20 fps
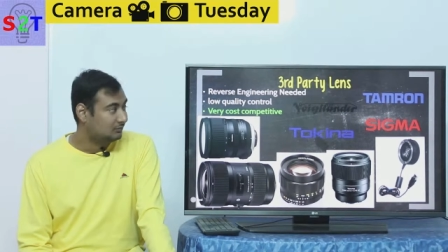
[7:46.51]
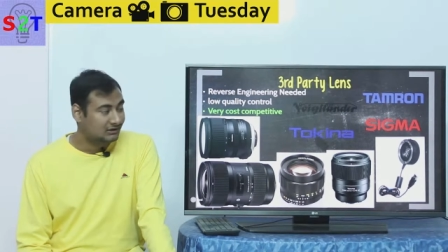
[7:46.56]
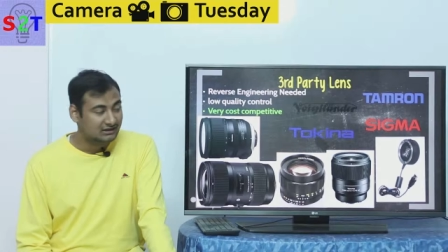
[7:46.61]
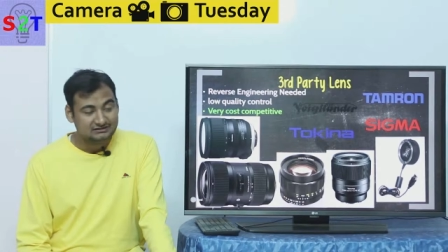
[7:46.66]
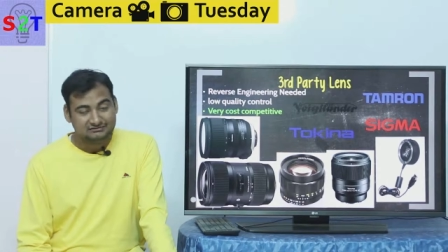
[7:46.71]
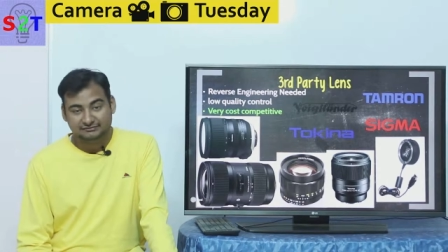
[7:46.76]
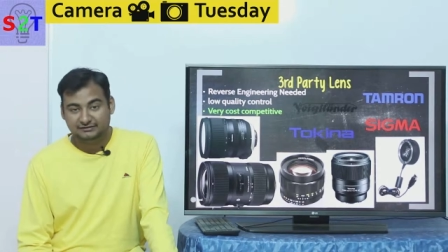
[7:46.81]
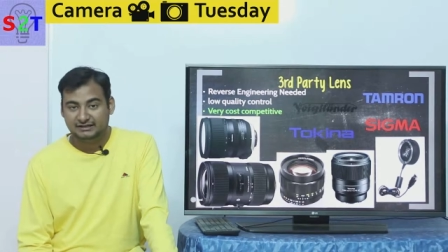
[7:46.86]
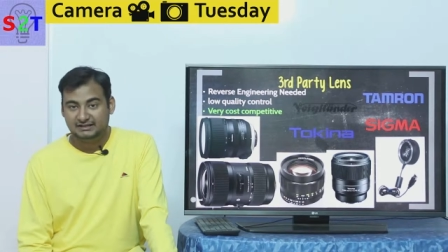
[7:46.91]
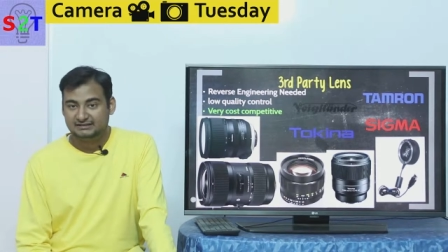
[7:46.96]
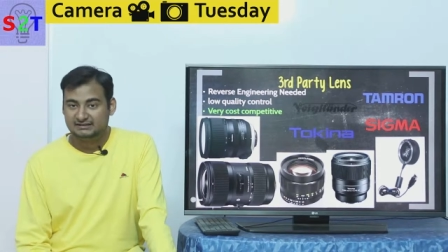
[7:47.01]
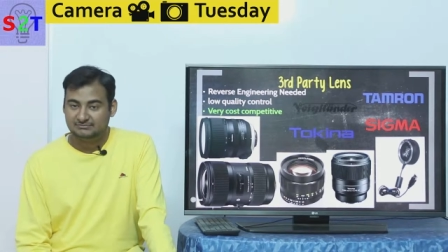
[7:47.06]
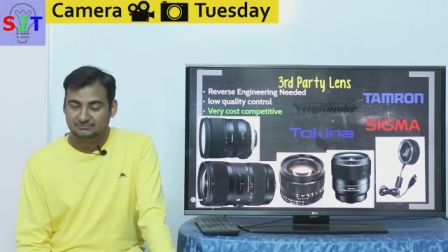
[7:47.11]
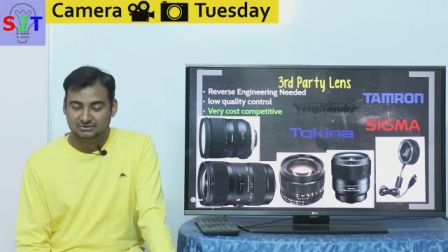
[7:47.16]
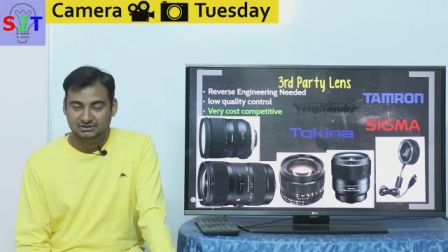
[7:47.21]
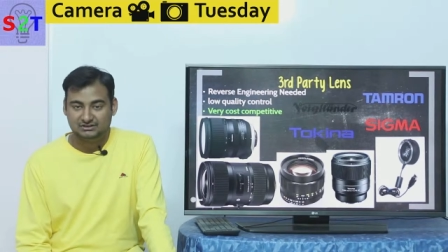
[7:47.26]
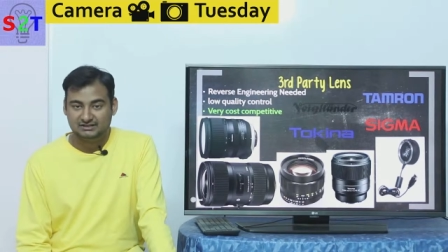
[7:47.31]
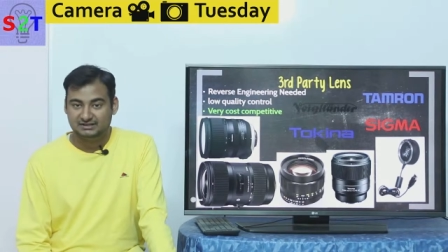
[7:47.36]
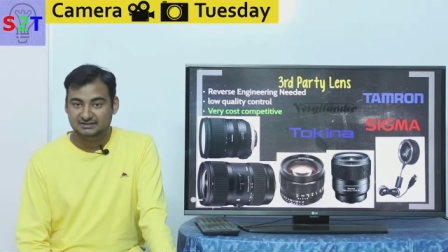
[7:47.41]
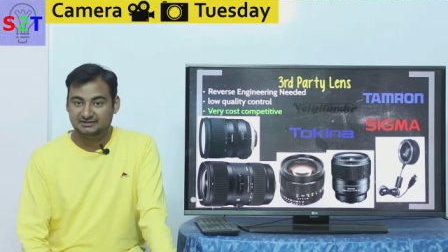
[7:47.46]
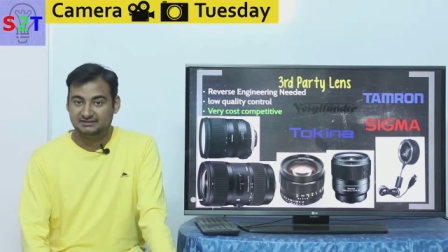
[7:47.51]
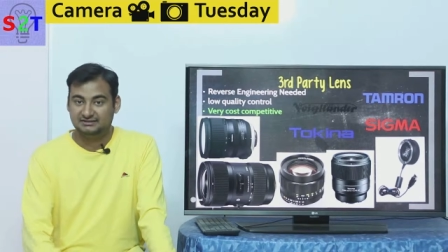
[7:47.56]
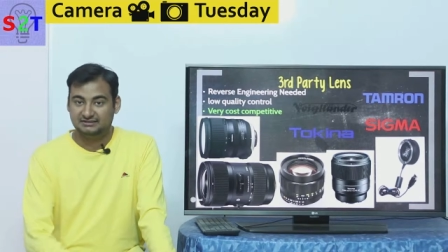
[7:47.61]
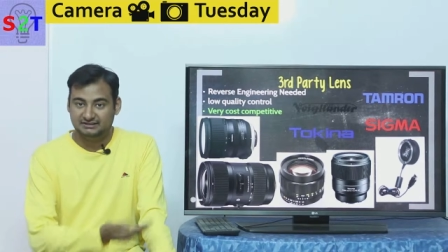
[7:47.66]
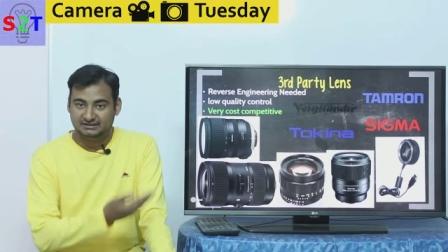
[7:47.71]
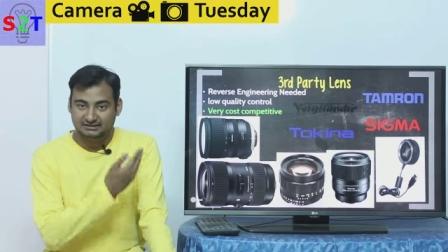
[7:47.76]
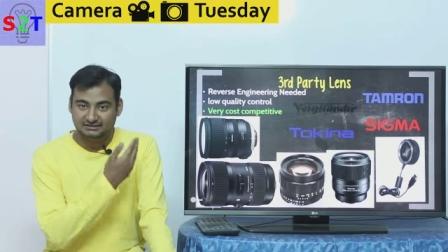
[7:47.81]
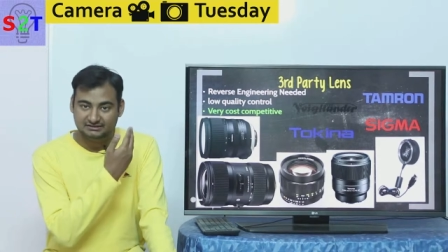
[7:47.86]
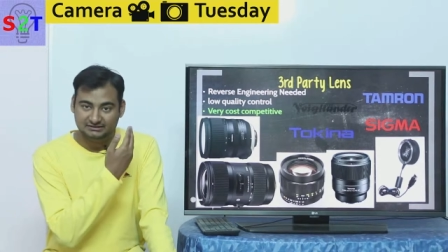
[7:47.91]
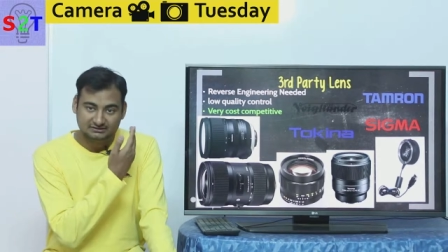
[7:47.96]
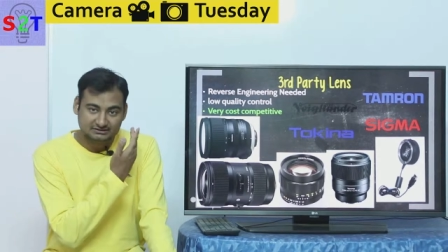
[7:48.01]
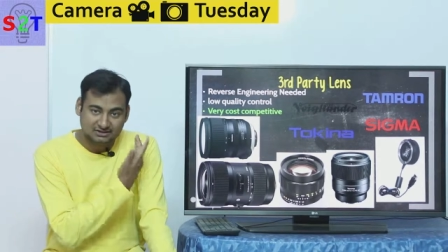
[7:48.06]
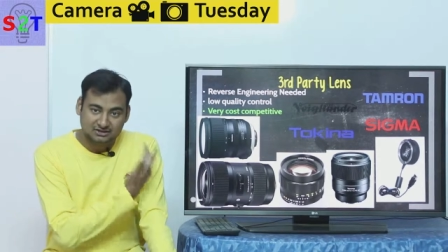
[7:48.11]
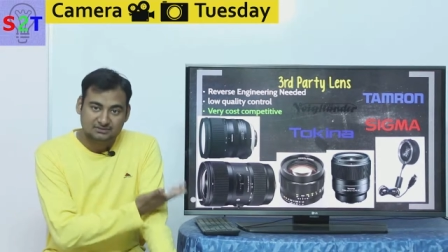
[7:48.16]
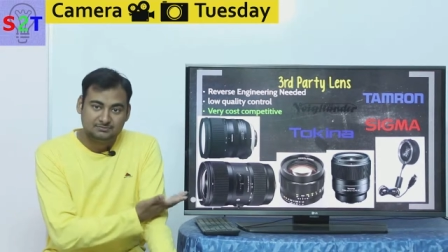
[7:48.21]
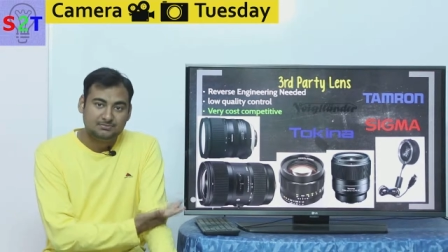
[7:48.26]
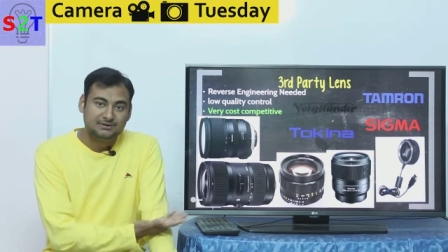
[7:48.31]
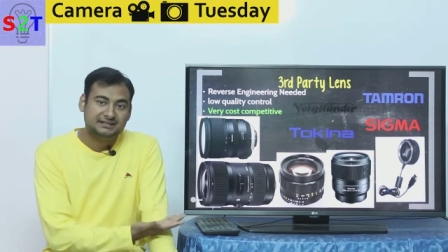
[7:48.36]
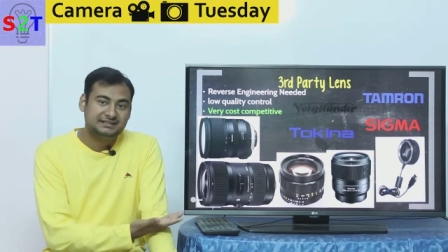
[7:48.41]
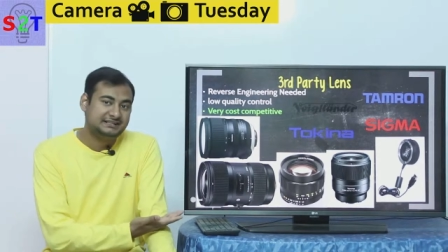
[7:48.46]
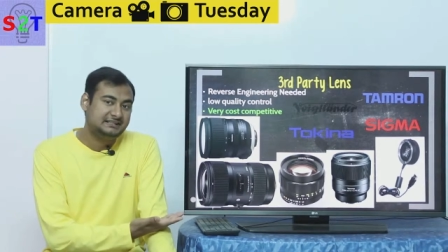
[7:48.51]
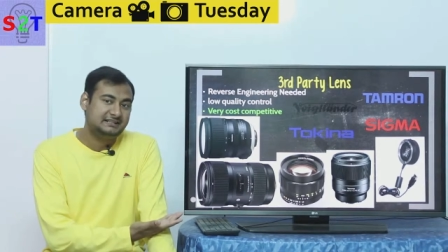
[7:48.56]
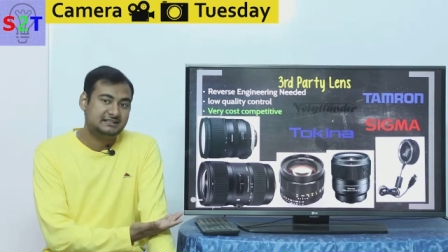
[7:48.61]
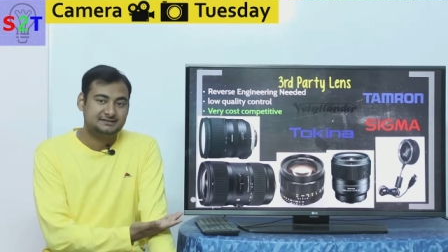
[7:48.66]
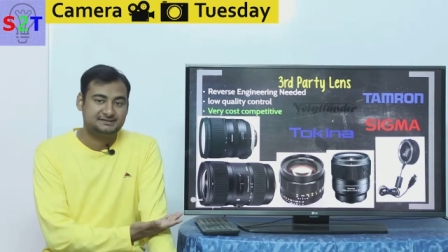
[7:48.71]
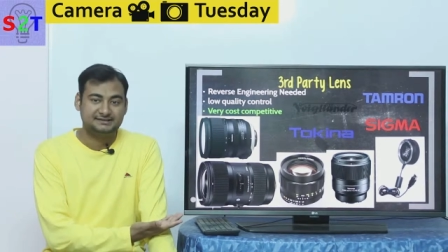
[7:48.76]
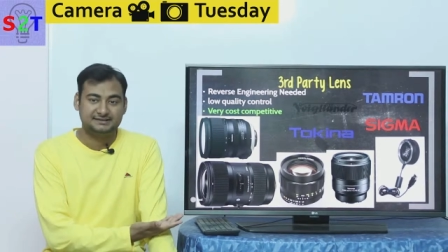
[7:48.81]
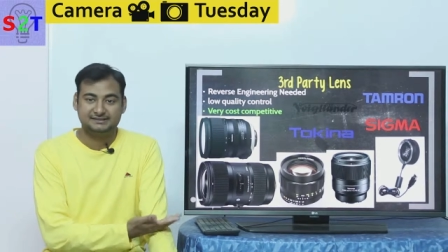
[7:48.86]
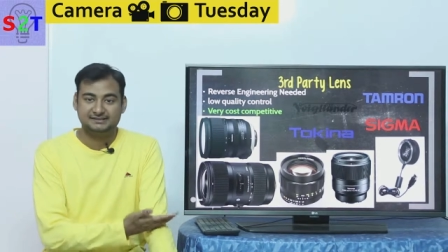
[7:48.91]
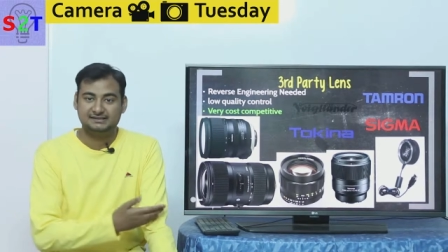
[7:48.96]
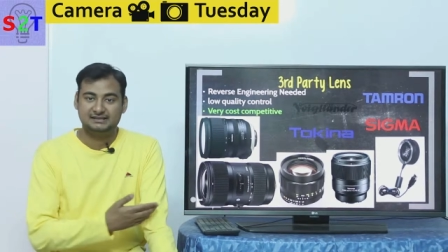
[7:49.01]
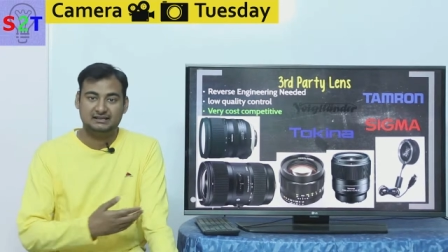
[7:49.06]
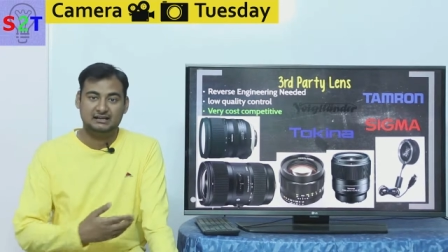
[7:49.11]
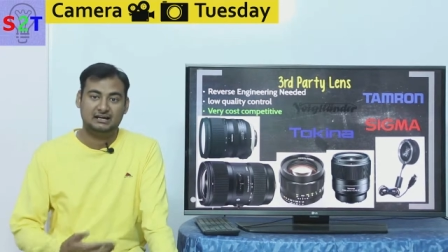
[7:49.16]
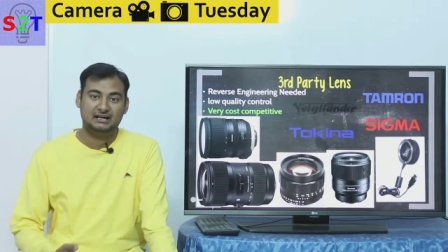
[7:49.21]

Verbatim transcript: one very simple reason third party lenses